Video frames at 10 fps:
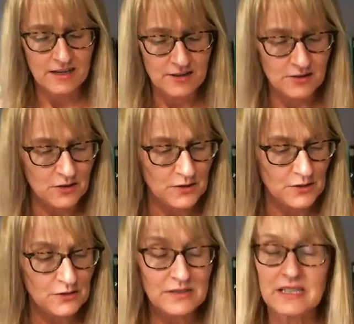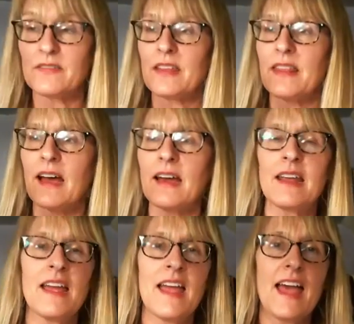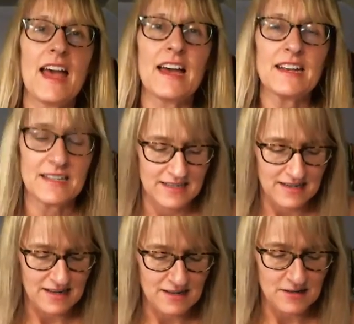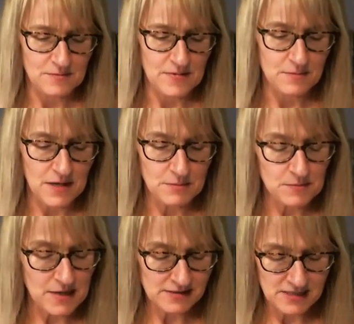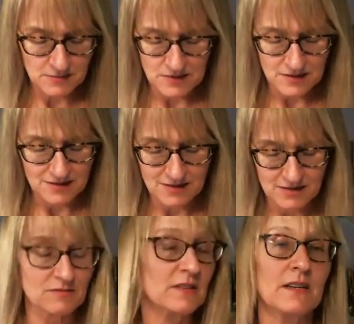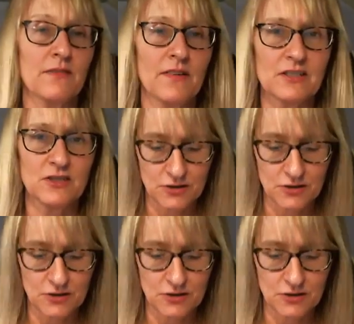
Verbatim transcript: So you're leaving that and um, it may be messy, but it doesn't really affect you.